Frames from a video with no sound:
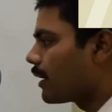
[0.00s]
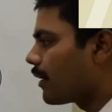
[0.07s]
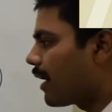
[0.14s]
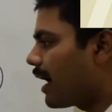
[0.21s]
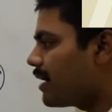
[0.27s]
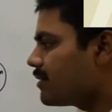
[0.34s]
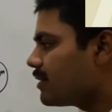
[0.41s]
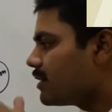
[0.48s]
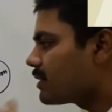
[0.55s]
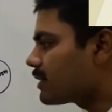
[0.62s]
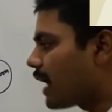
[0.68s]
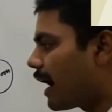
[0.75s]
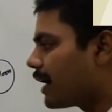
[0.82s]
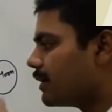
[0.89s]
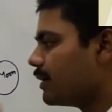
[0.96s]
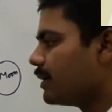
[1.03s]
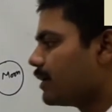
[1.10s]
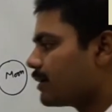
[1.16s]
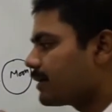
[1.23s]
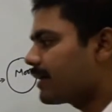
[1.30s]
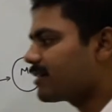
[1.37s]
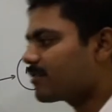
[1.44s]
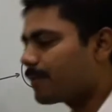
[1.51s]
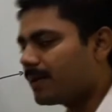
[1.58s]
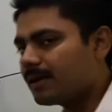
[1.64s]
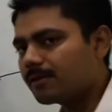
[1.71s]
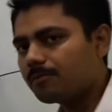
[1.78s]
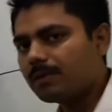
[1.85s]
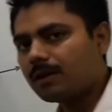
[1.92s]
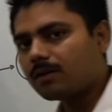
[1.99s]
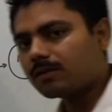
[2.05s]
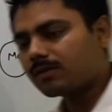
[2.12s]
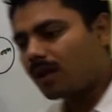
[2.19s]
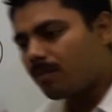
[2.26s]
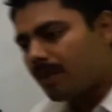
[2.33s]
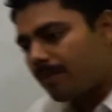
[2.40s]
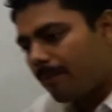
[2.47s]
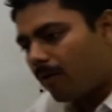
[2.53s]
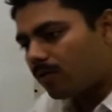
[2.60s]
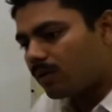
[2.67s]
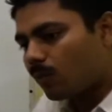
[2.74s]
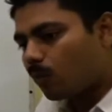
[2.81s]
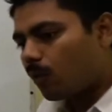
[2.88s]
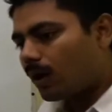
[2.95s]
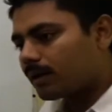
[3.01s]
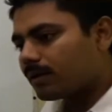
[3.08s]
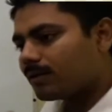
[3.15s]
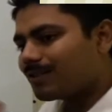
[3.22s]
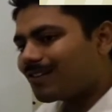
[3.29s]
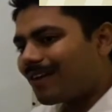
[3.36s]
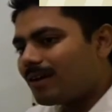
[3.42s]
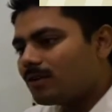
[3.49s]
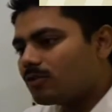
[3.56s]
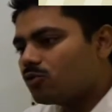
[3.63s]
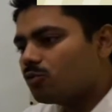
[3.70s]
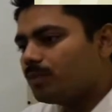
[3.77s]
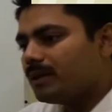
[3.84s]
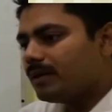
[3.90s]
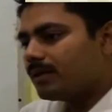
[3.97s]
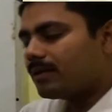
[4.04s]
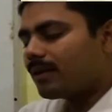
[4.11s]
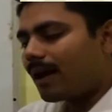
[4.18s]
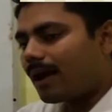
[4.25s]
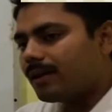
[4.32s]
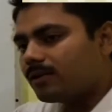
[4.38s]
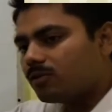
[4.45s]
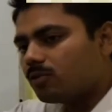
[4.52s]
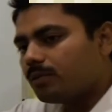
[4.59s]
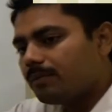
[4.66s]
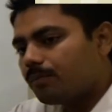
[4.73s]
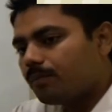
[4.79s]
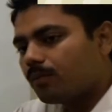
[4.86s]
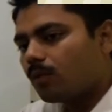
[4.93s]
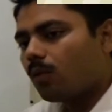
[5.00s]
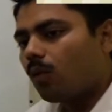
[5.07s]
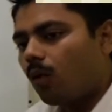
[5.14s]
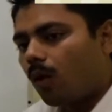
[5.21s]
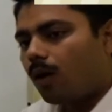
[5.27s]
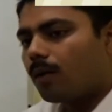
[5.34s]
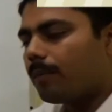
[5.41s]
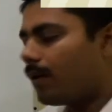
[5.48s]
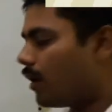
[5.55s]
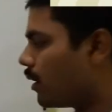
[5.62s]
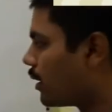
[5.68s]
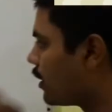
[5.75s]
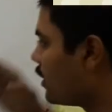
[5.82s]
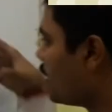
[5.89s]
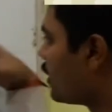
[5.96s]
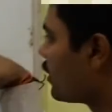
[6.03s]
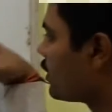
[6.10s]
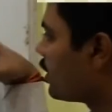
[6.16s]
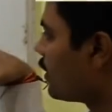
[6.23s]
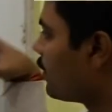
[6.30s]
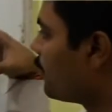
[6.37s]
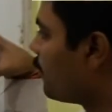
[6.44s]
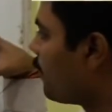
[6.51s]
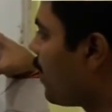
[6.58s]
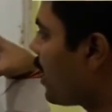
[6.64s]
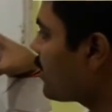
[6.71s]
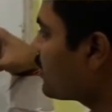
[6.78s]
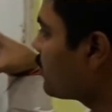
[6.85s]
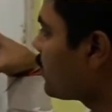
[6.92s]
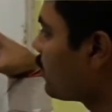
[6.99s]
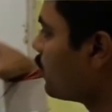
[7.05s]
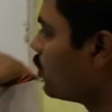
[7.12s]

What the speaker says: the rising tide takes place, because some amount of water tries to be go up, or the mass of the